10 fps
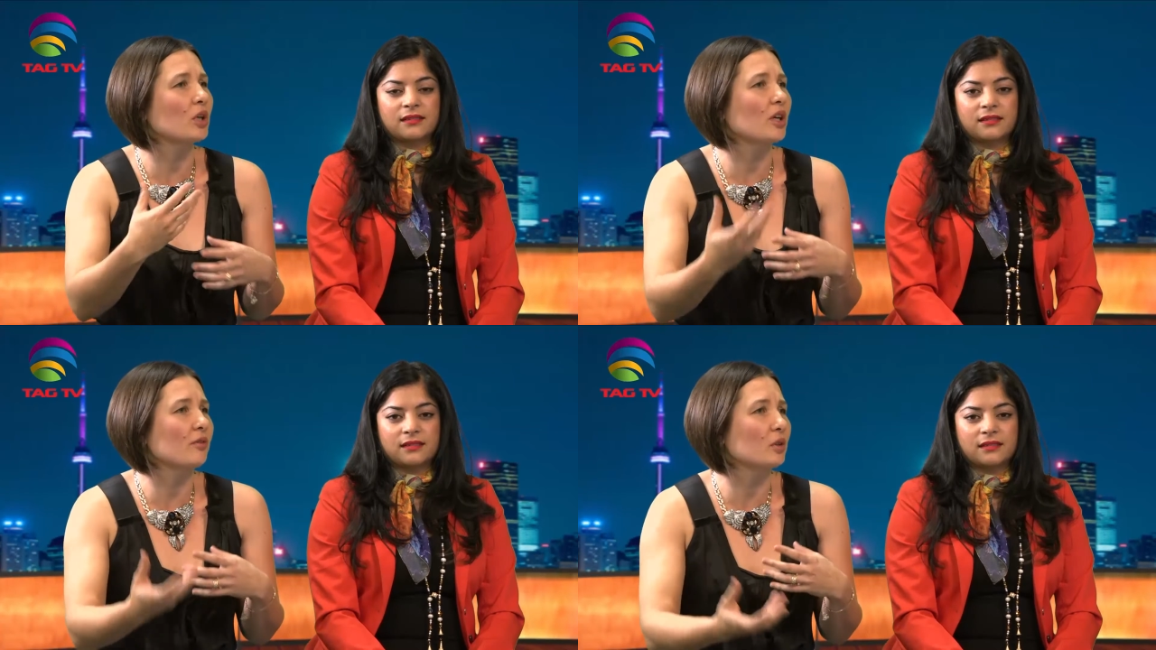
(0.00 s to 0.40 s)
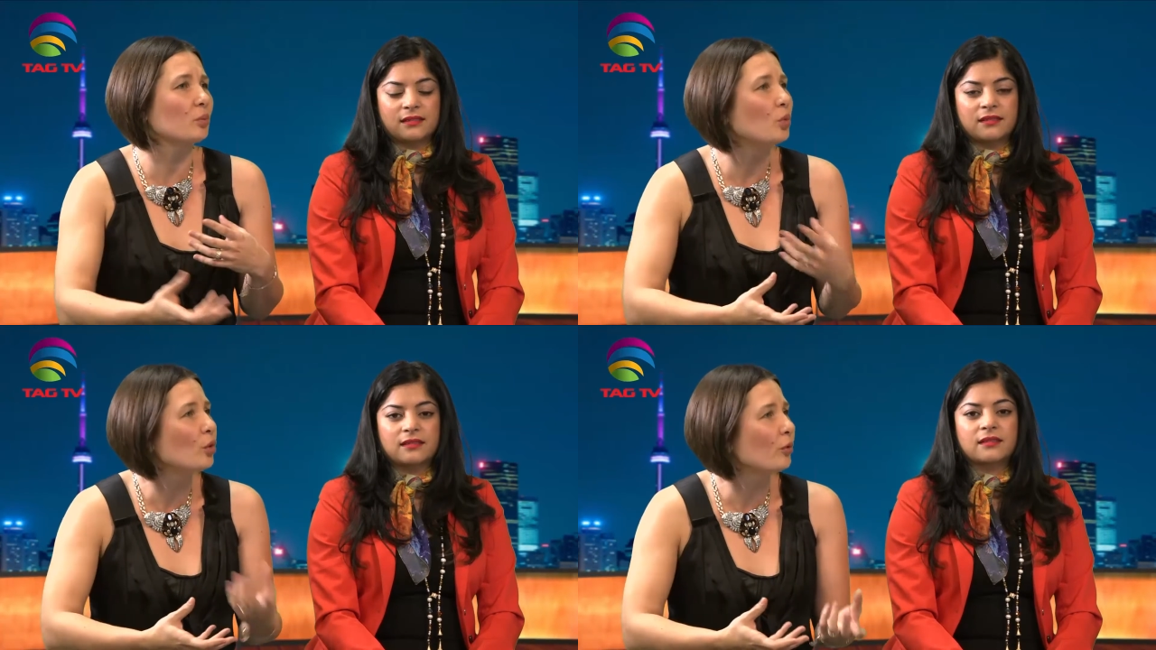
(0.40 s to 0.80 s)
Speaker 1: are even
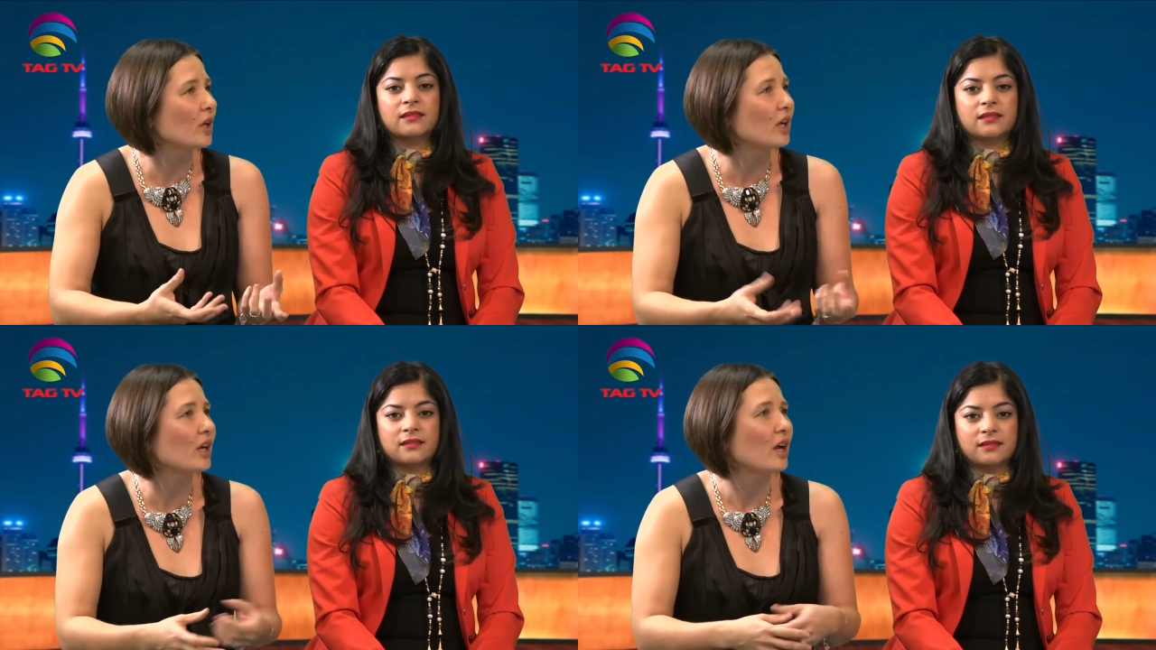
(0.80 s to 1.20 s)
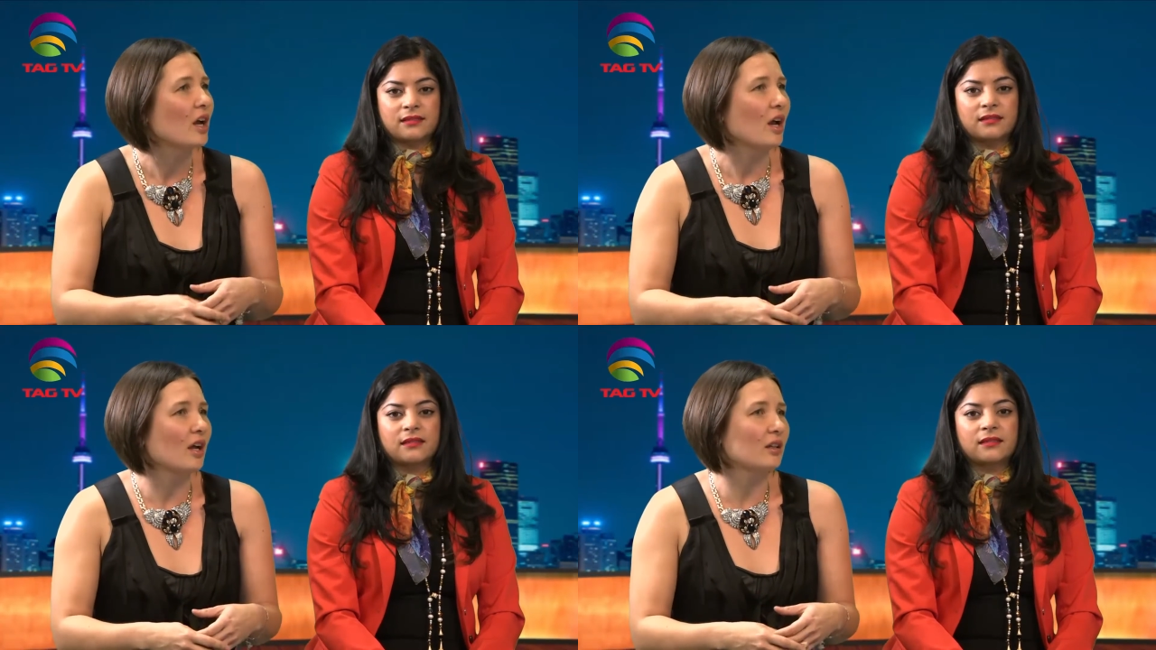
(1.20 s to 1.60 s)
moving,
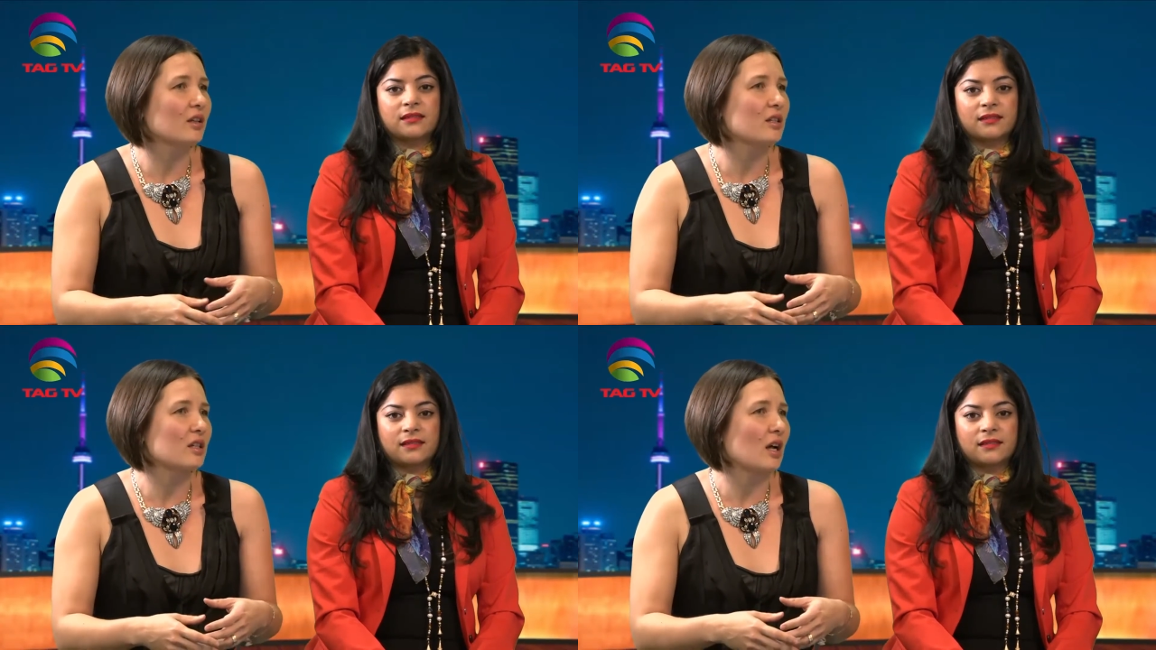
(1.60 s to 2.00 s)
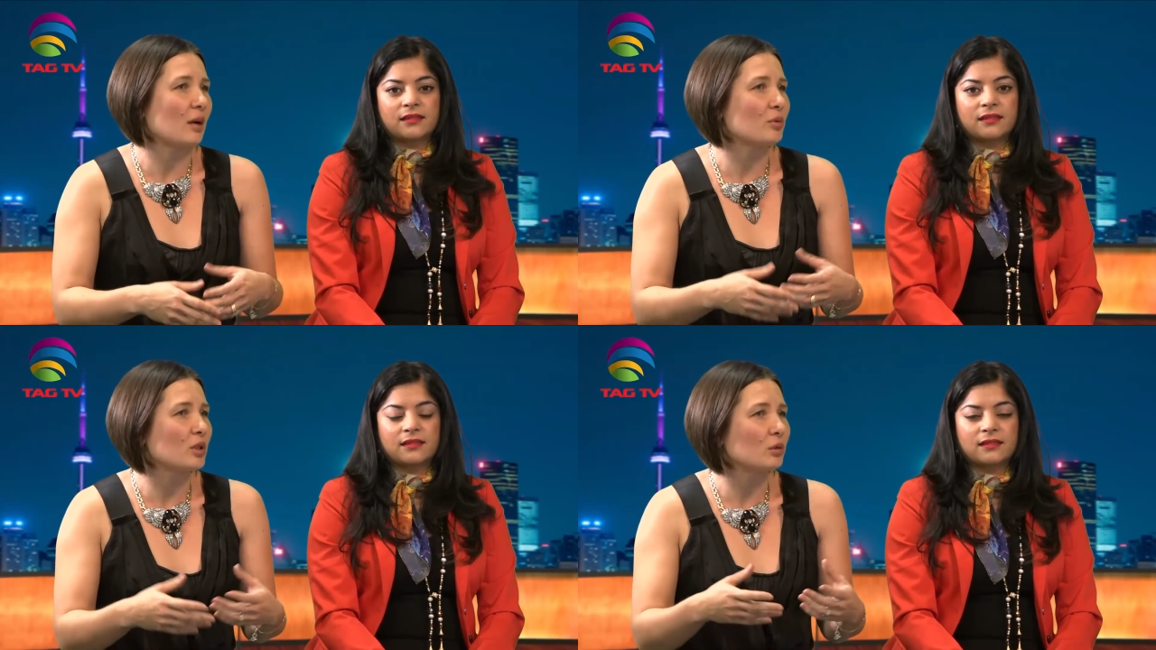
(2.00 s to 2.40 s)
and it's uh,
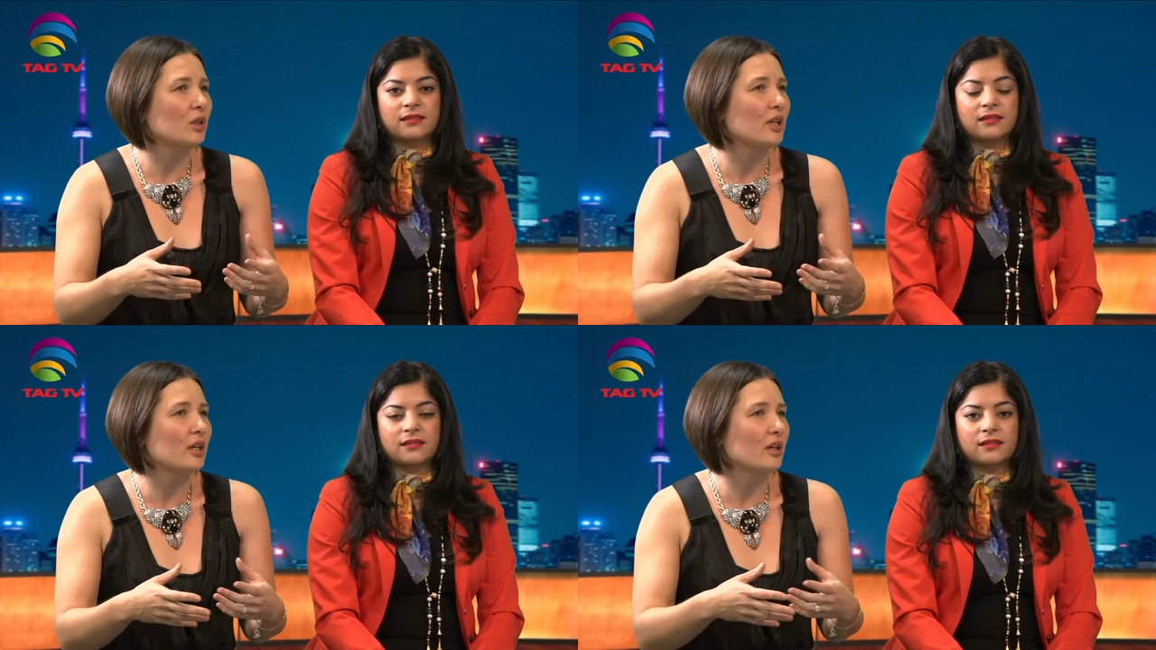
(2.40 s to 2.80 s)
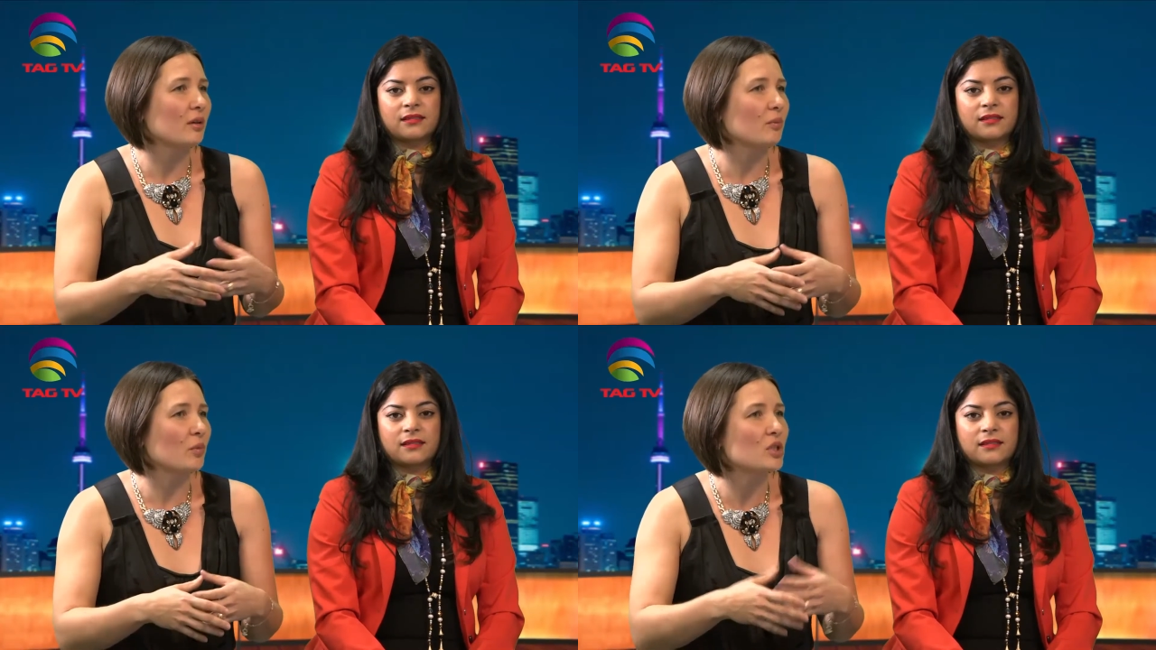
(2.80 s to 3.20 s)
absolutely
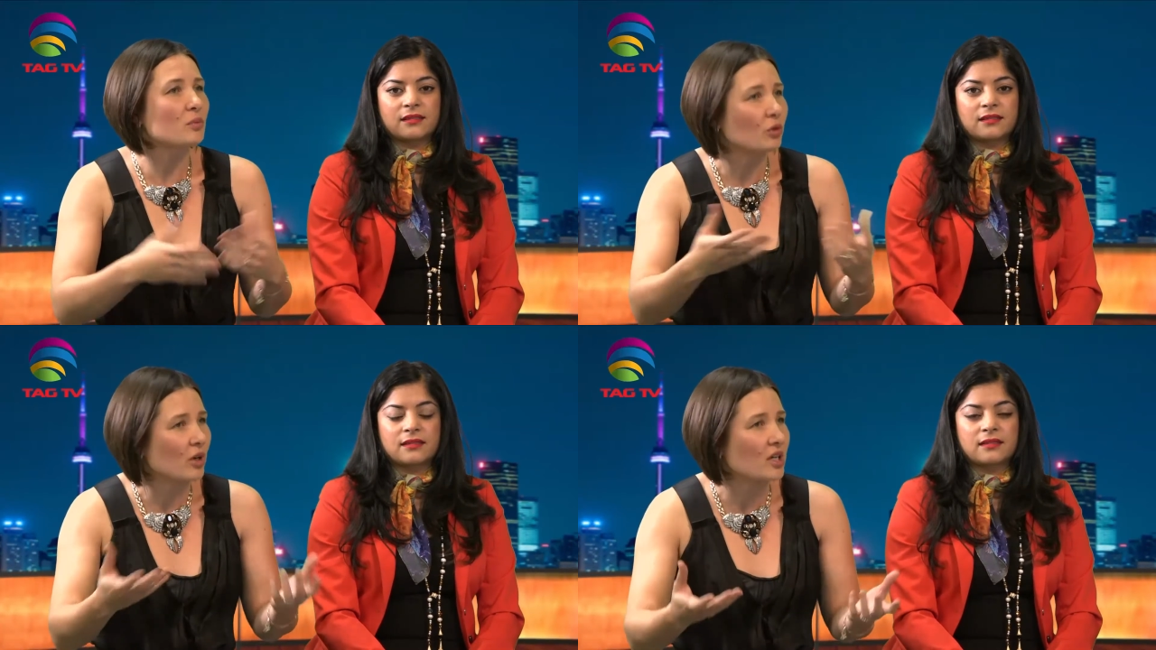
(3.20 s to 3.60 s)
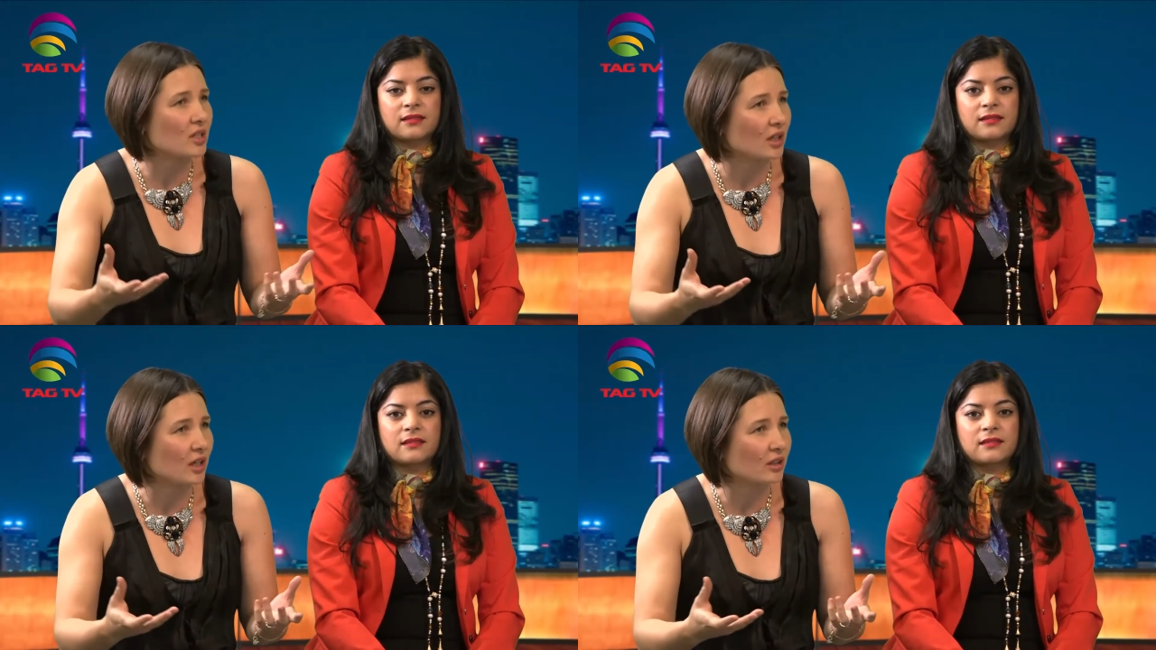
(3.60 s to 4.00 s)

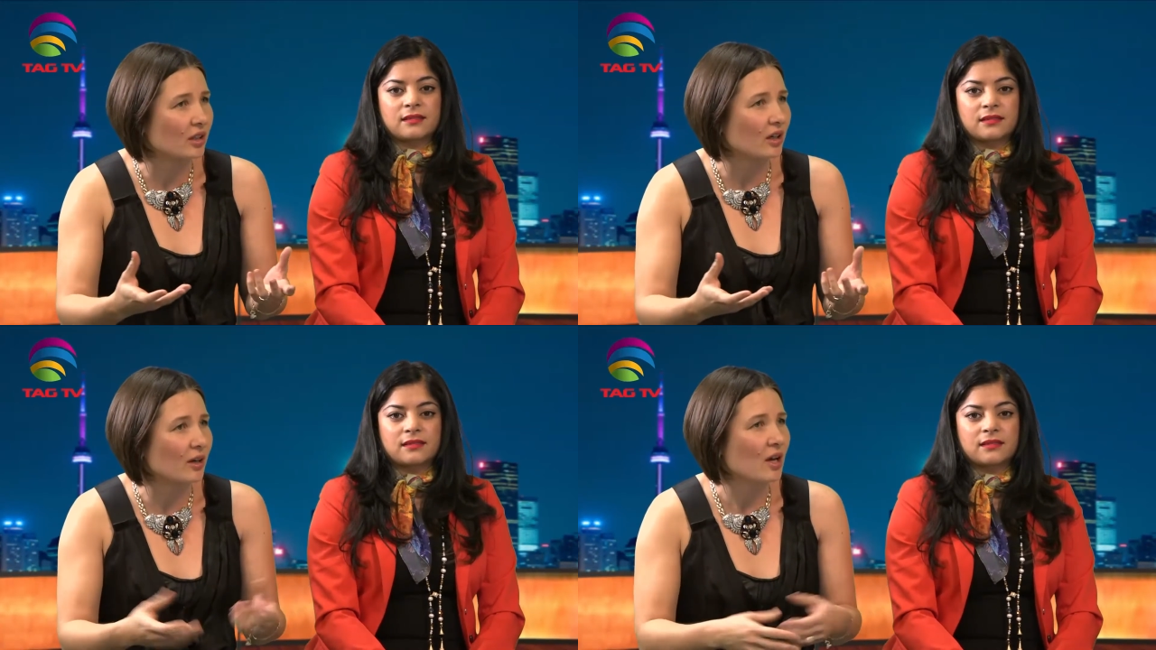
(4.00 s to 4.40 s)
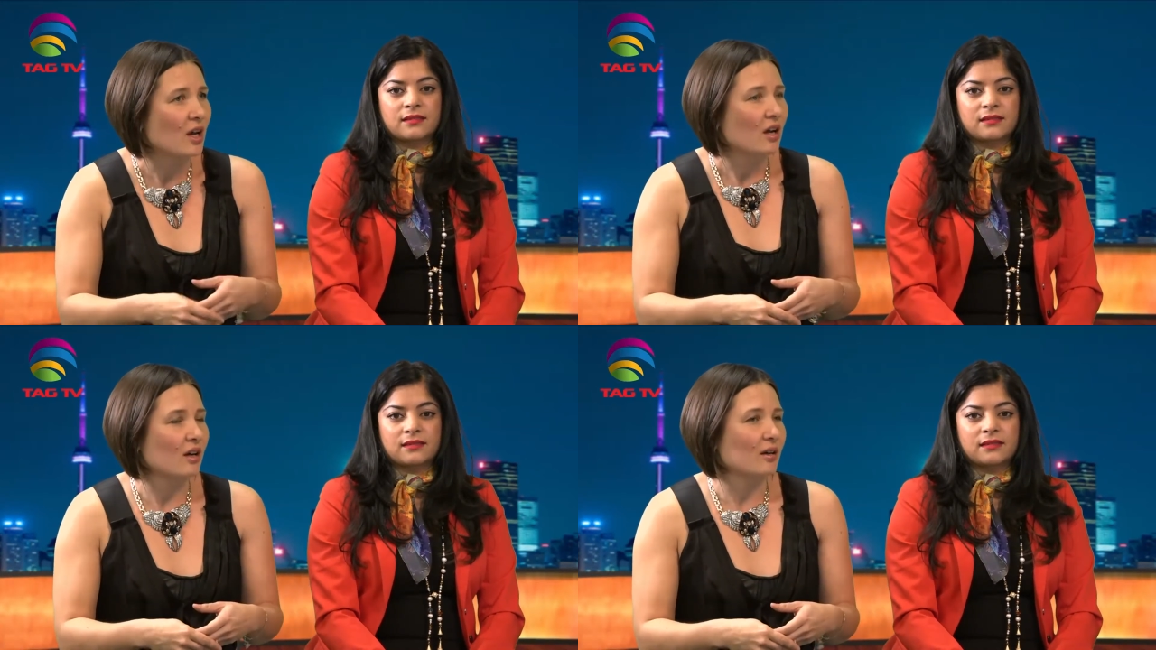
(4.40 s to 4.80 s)
mesmerizing and uh,
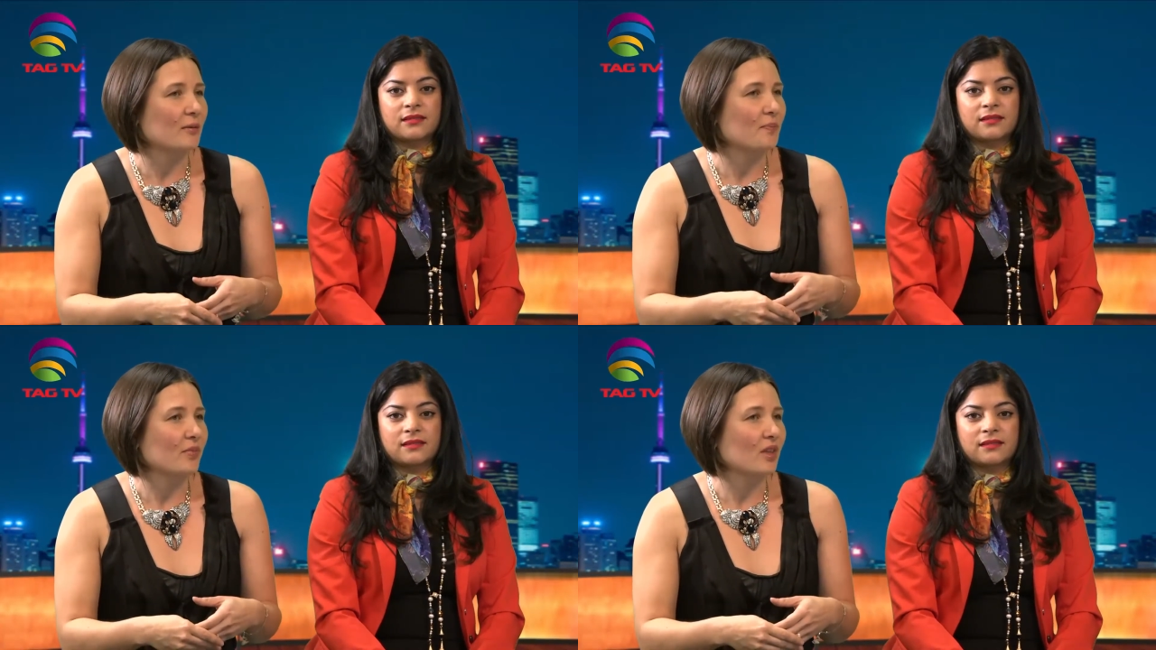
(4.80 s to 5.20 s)
um,